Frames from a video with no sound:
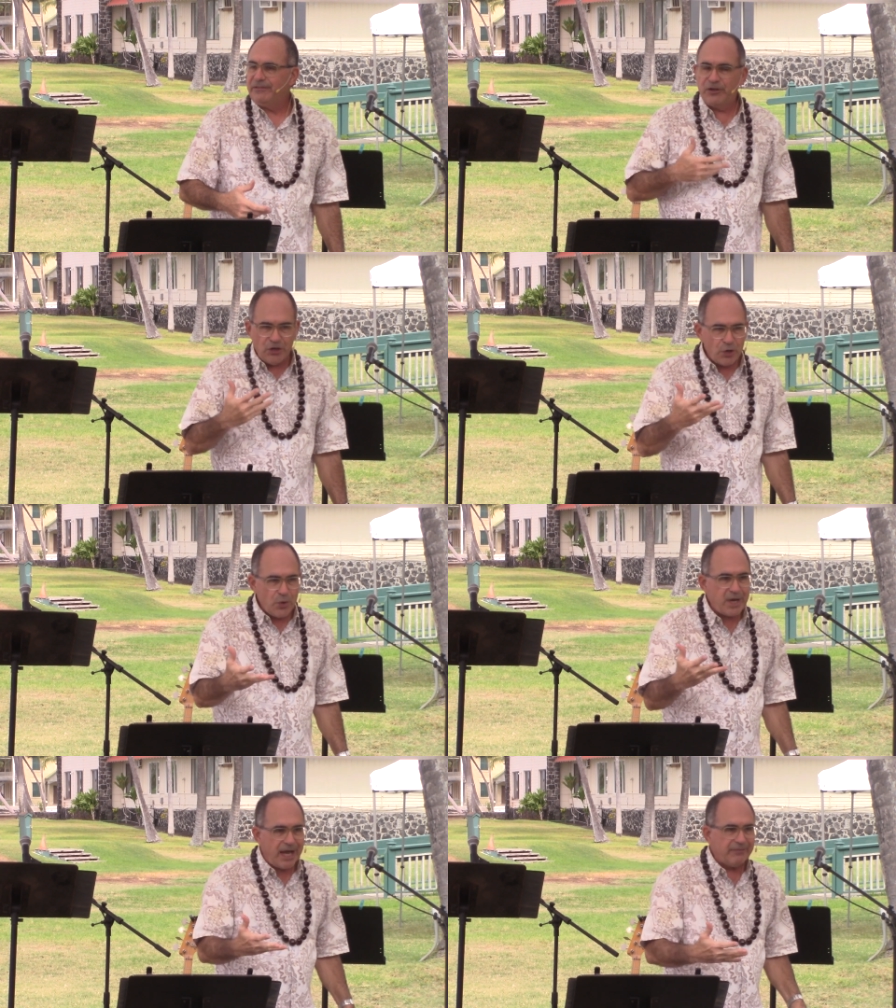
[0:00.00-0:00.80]
The
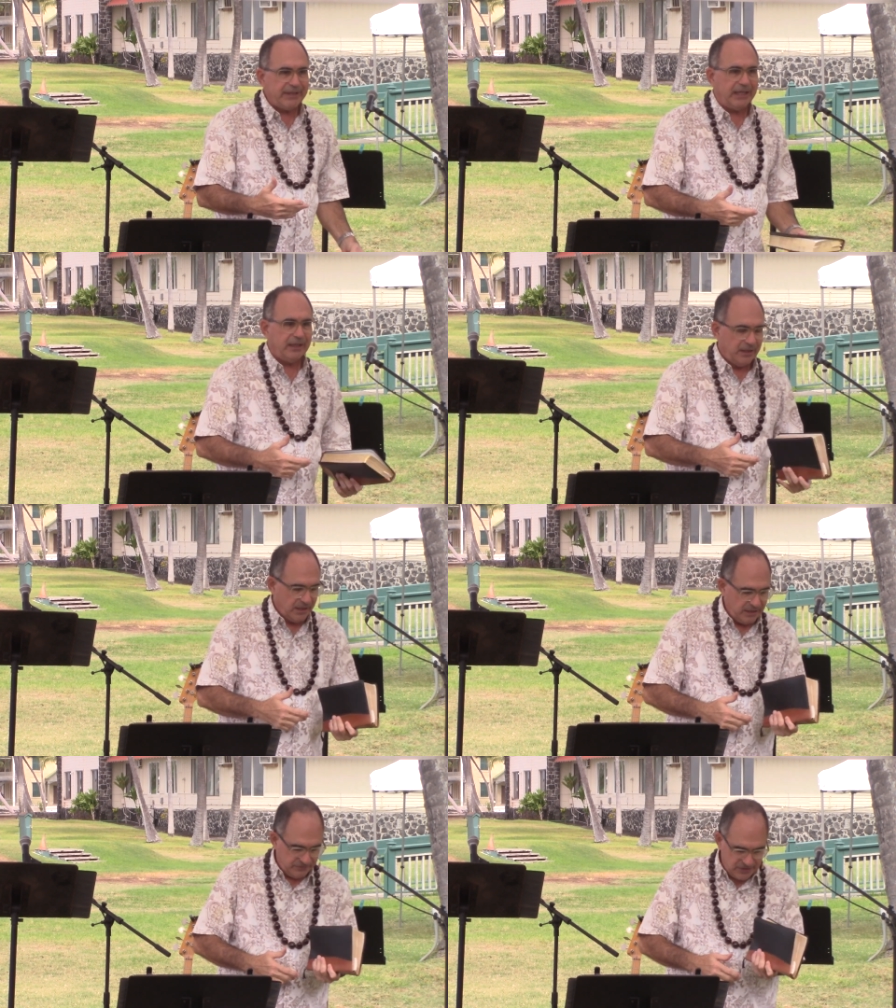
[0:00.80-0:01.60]
New Covenant.
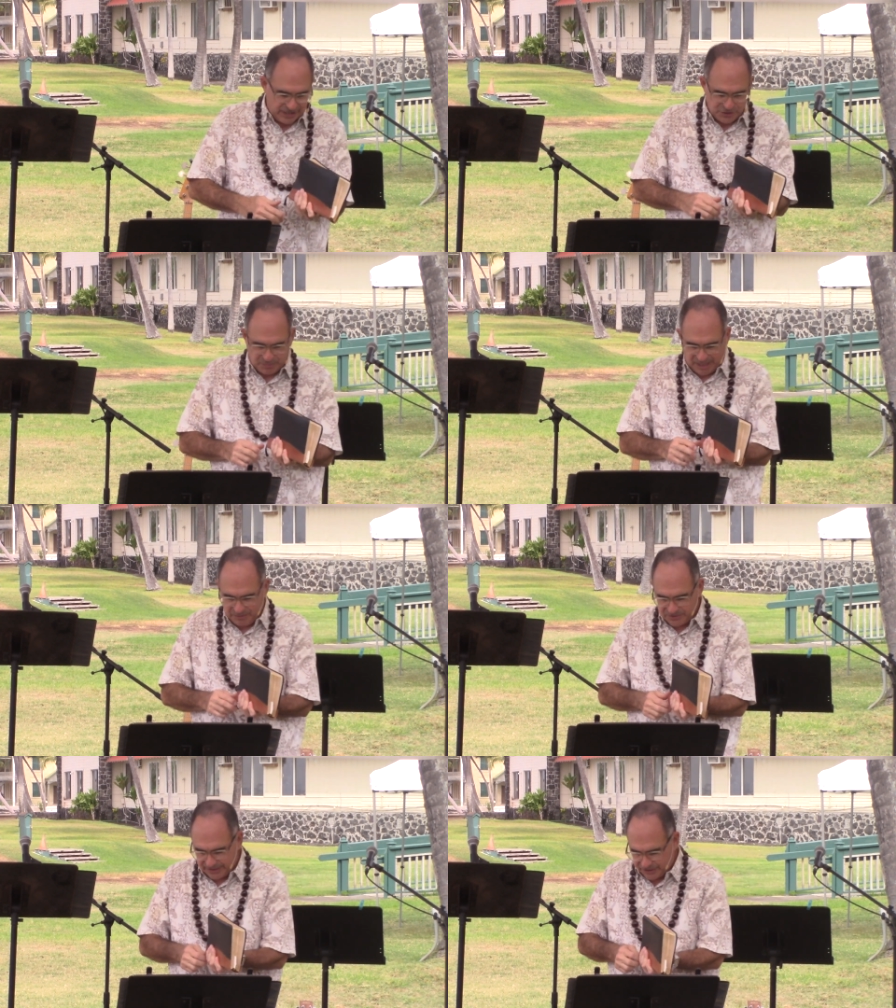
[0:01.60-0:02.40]
If you got your
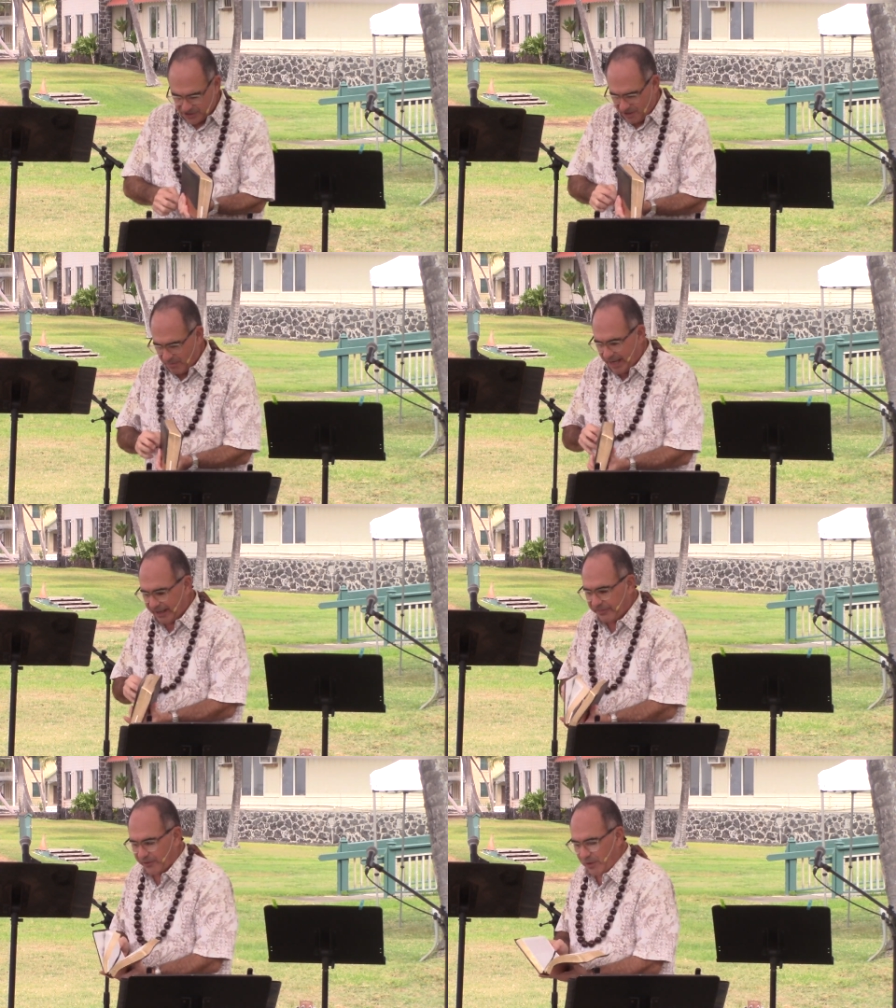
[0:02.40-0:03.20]
Bibles, look at
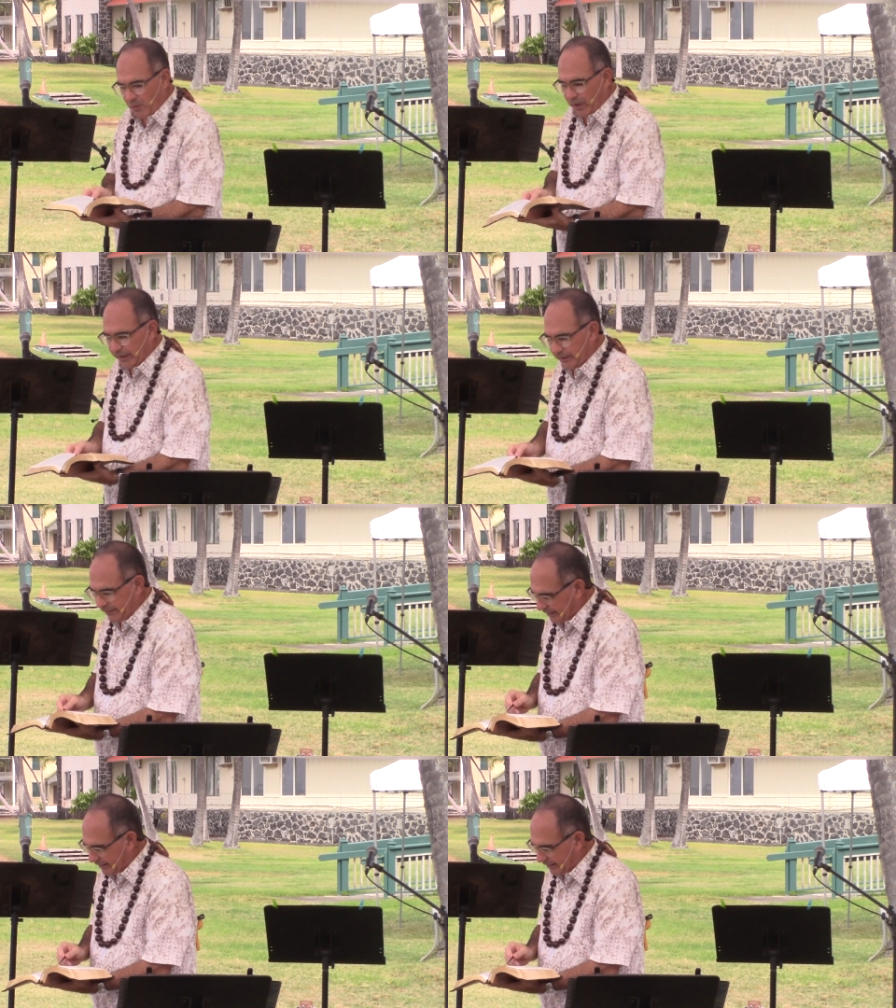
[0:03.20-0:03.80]
Jeremiah 31.